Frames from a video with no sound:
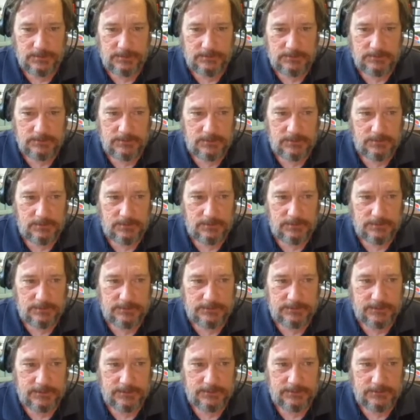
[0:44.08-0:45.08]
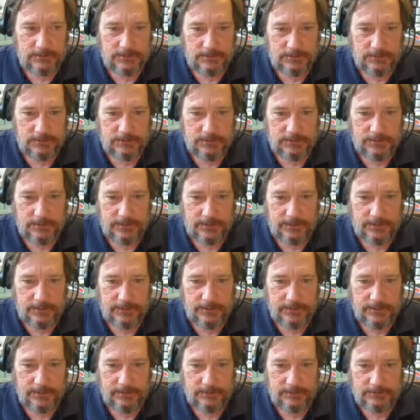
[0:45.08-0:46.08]
So that sounds a little
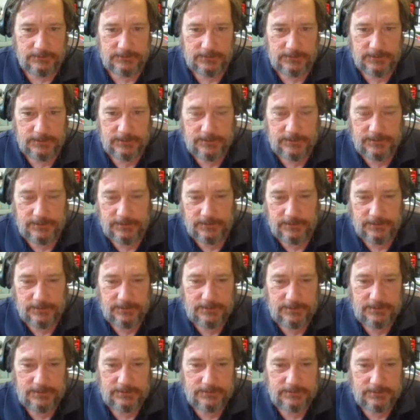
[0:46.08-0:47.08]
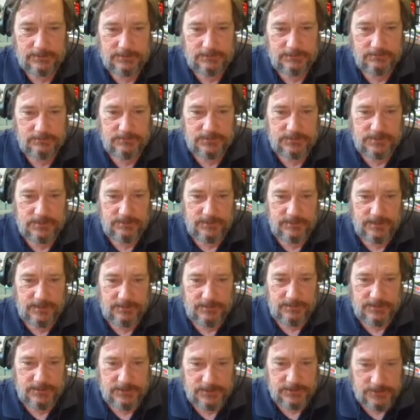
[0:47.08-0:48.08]
scary, and some of the
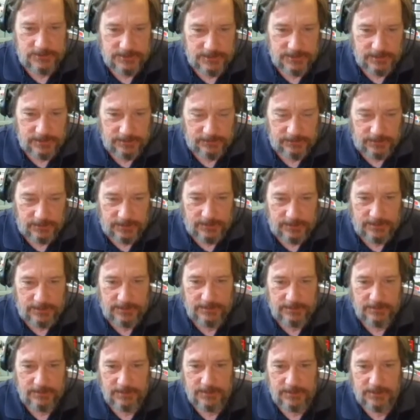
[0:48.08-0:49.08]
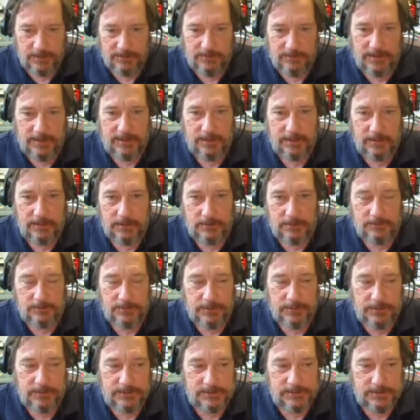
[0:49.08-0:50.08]
images you see online make it look
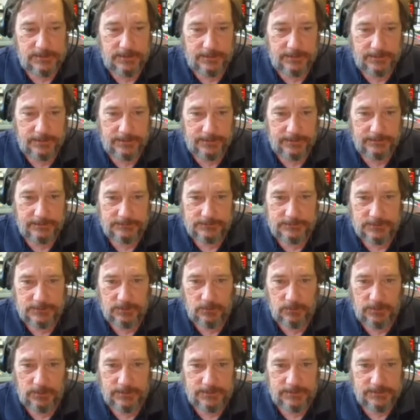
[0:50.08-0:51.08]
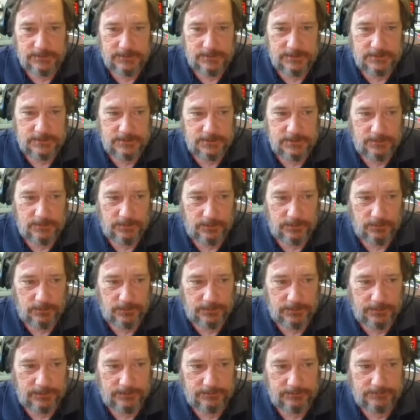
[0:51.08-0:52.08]
pretty scary. So what is a
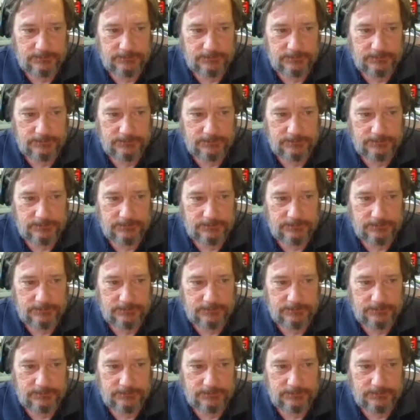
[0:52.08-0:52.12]
superweed?